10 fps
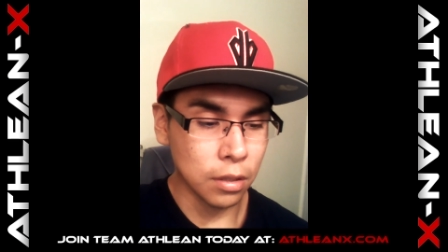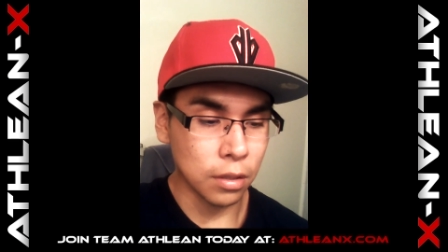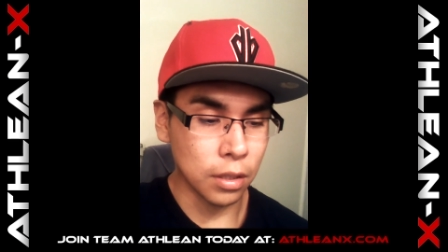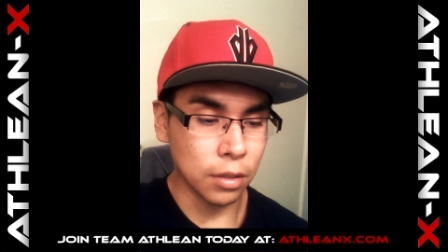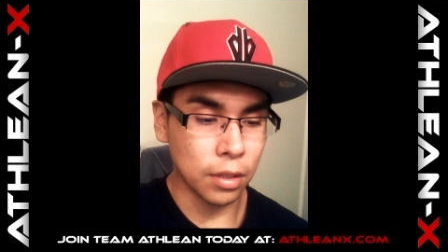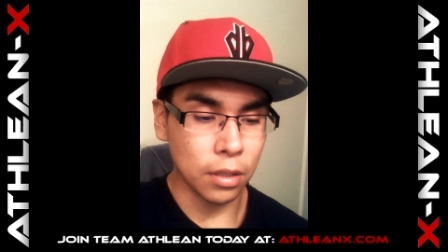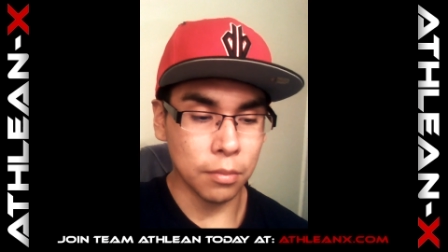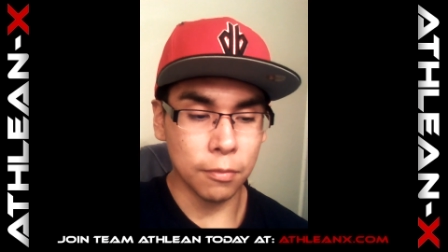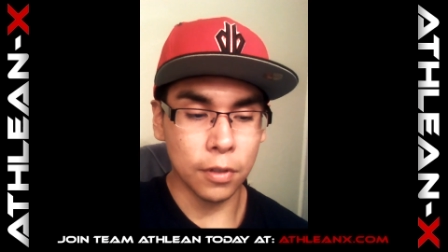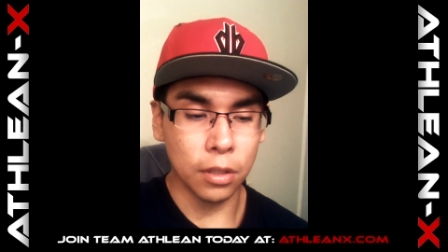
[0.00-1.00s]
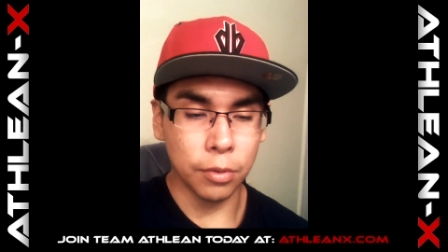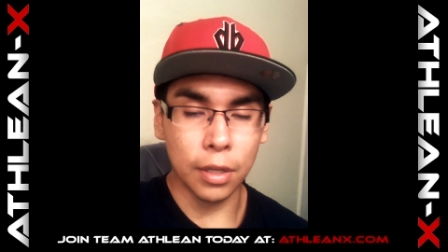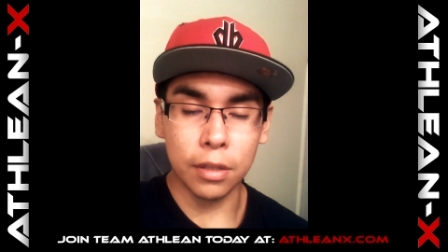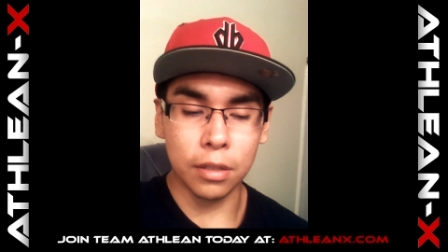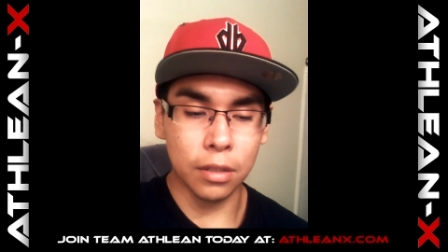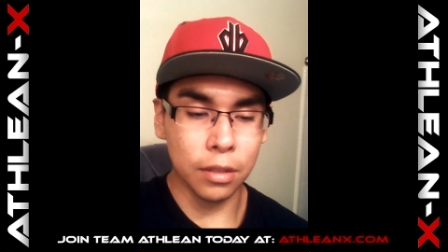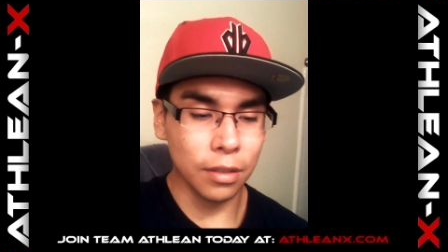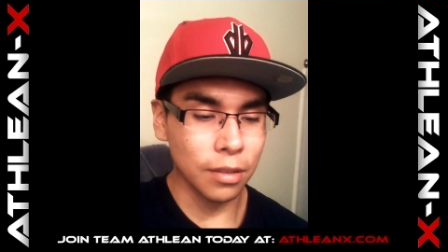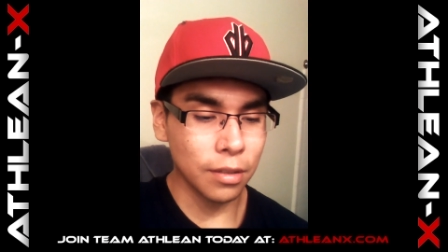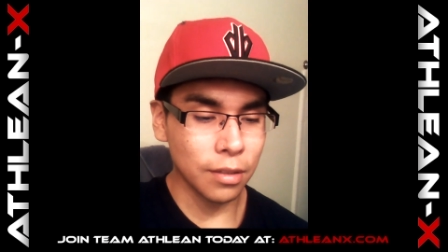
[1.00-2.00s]
Now that I'm following athlean
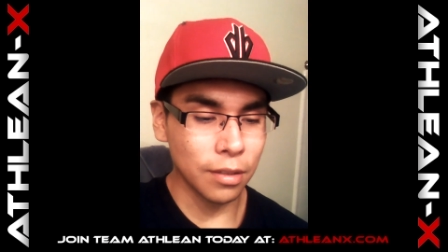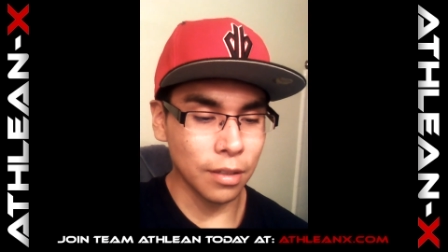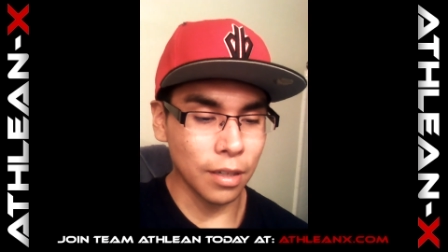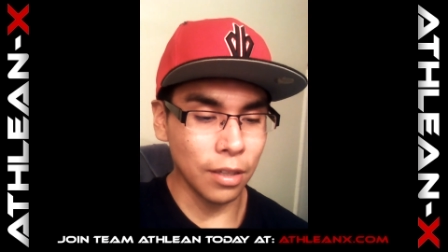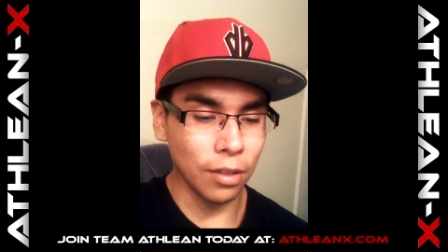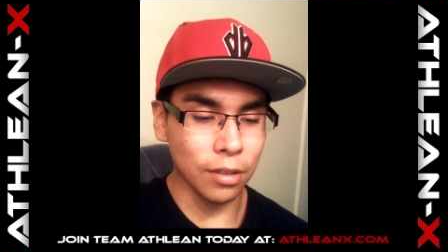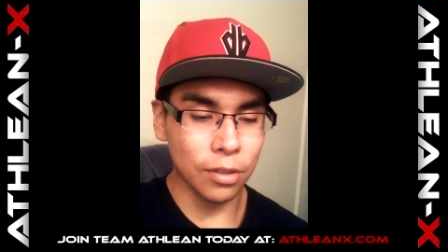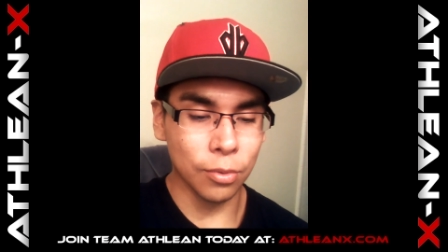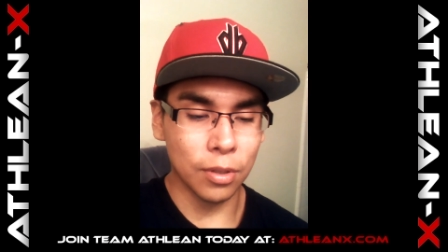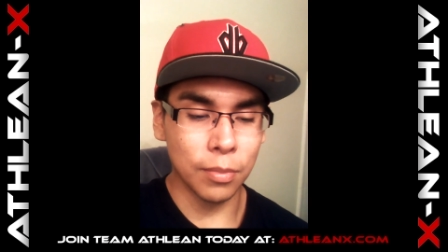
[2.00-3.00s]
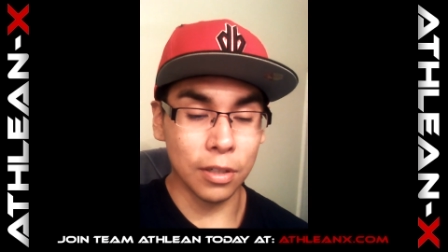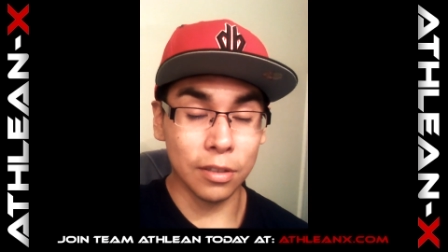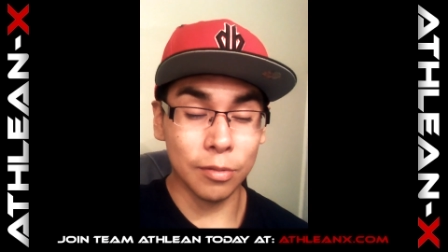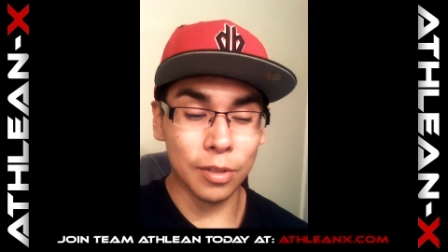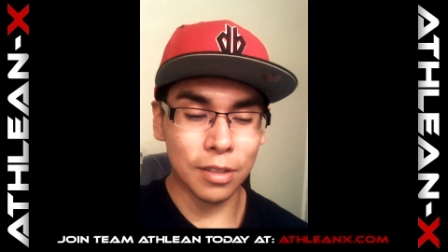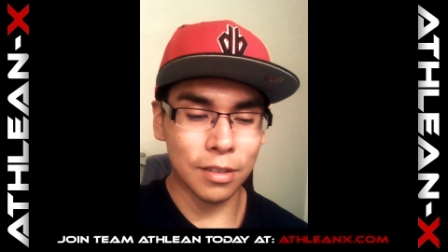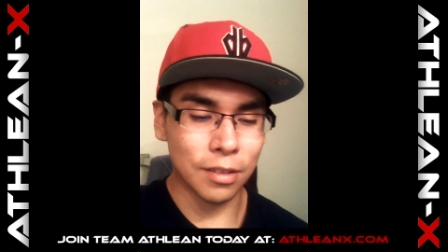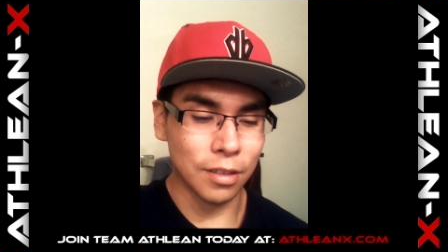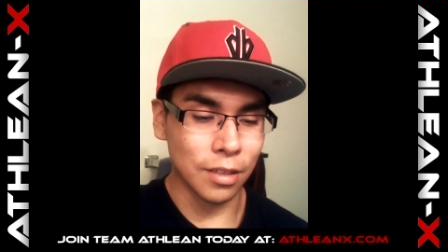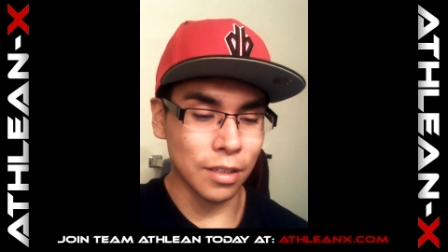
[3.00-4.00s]
X, I lost 20 pounds
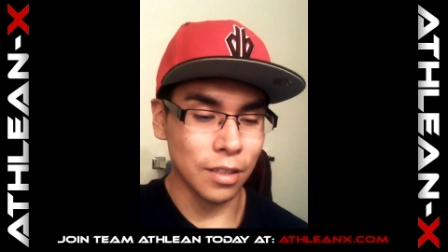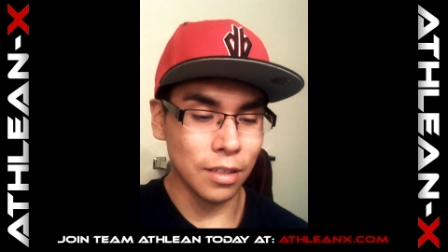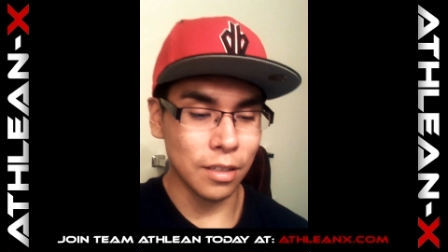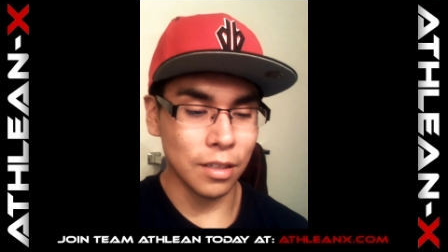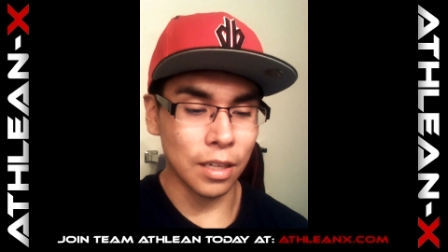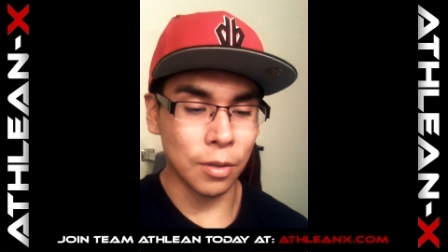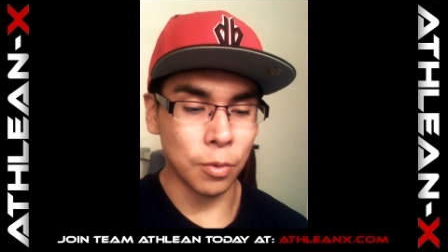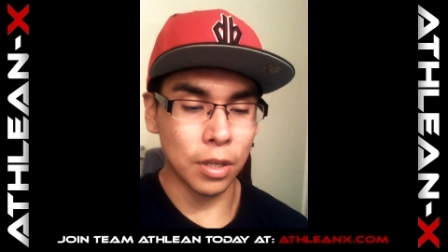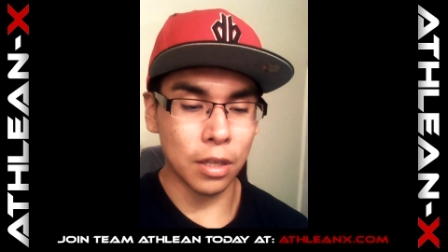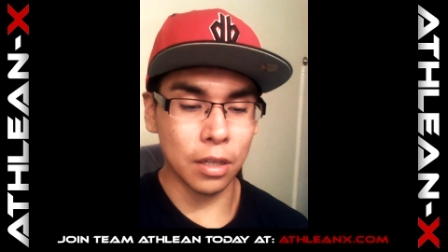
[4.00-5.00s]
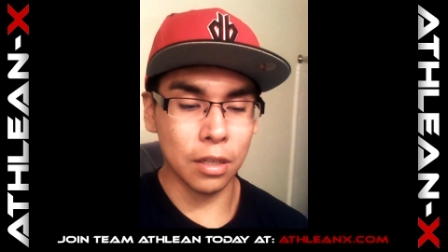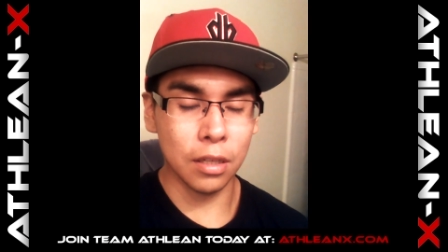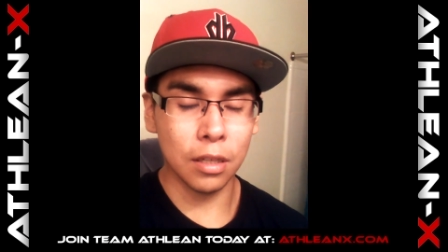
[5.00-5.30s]
and I weigh